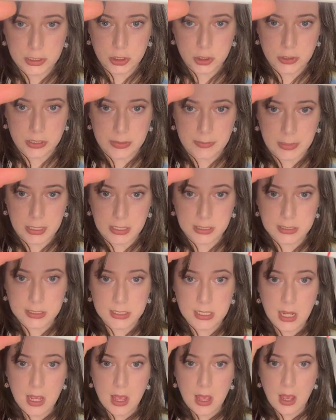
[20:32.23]
Treatment.
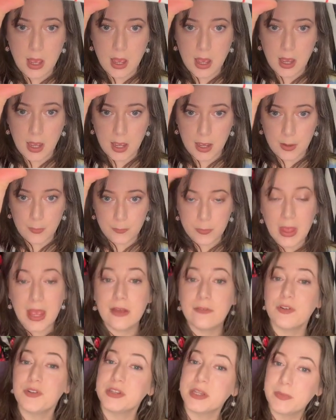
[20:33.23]

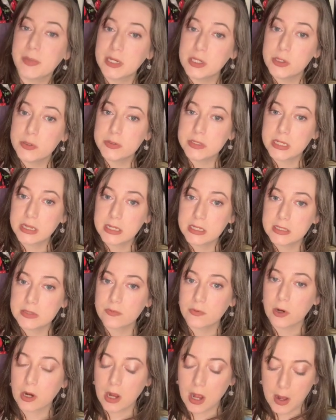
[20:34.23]
I've only been using these
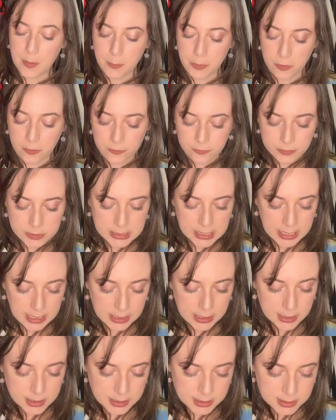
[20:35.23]
for a couple of
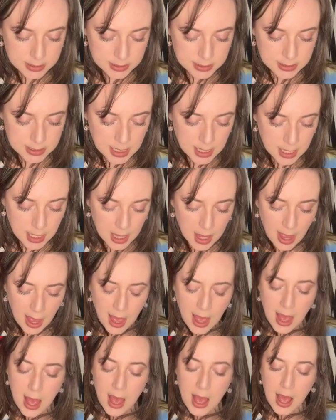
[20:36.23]
days.
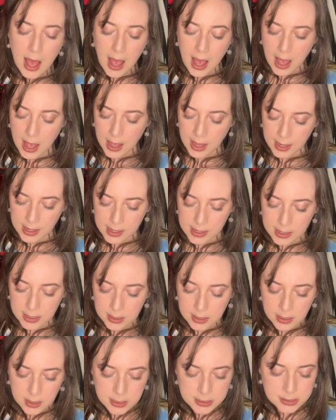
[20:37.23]

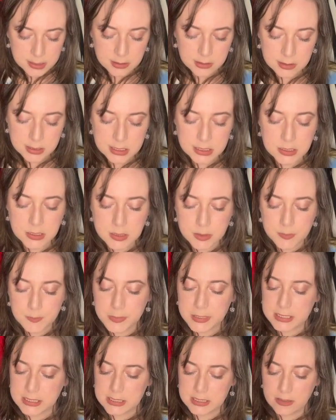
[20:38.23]
I
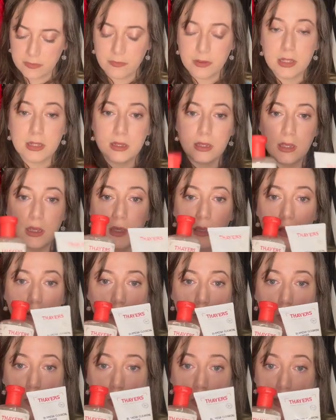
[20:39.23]
specifically
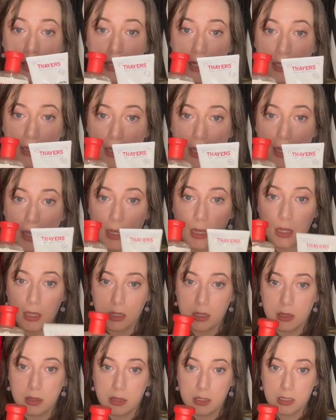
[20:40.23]
really like
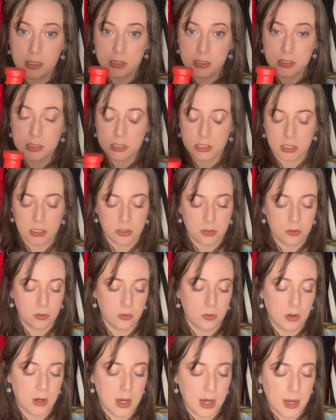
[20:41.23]
these
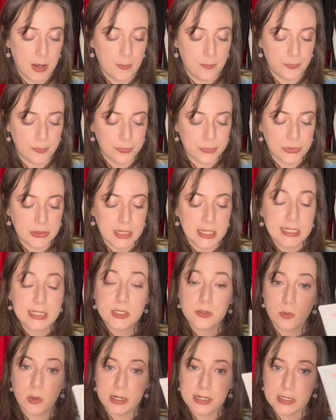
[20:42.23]
2.
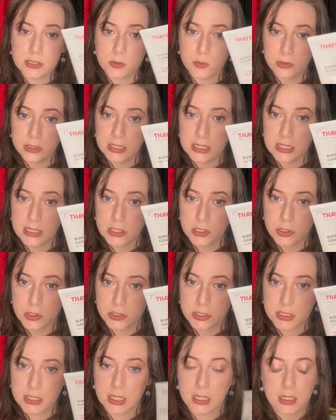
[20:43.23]
This one is really
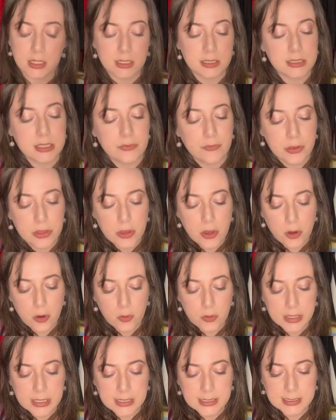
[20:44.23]
interesting because even though
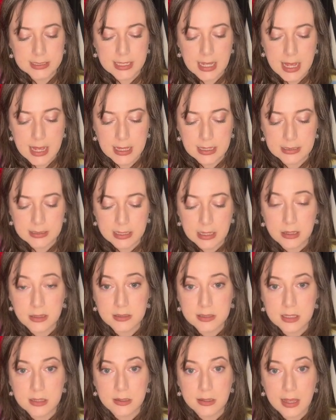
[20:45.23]
it's a
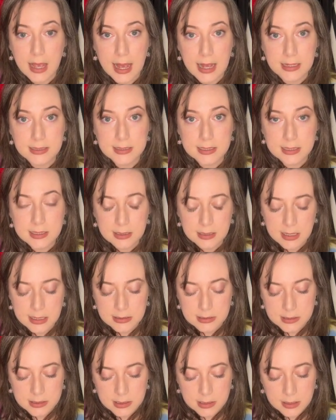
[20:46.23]
salicylic acid
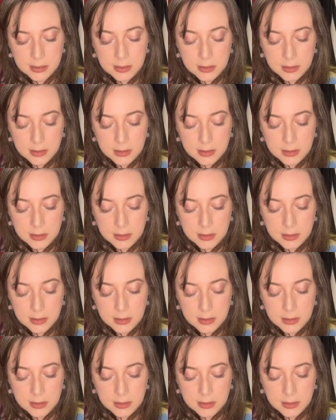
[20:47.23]
cleanser,